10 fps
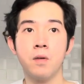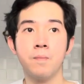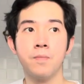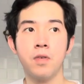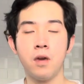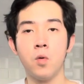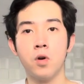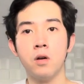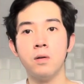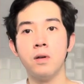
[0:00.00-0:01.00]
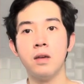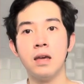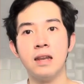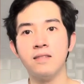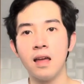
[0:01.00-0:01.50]
they were,
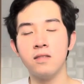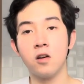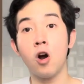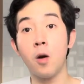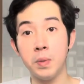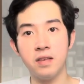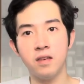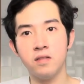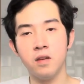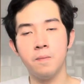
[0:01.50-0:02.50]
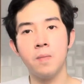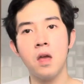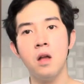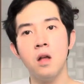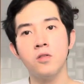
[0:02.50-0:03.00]
in a sense, a communist system.
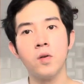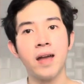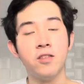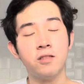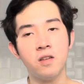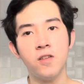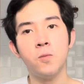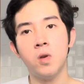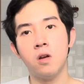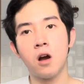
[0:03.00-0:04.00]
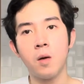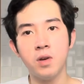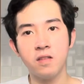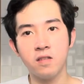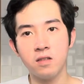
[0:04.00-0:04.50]
So again, there's a difference between a
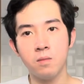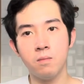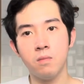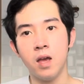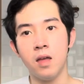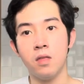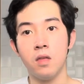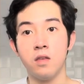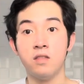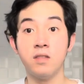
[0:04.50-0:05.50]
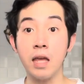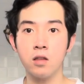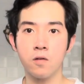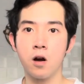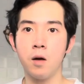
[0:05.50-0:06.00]
communist system and the
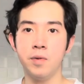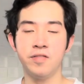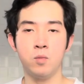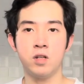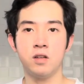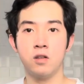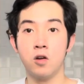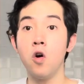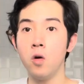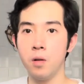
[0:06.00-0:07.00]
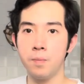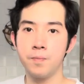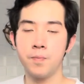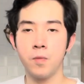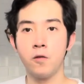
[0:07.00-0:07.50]
state of communism, which is the goal
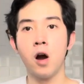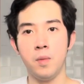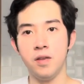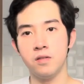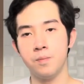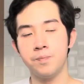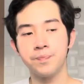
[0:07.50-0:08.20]
of communism.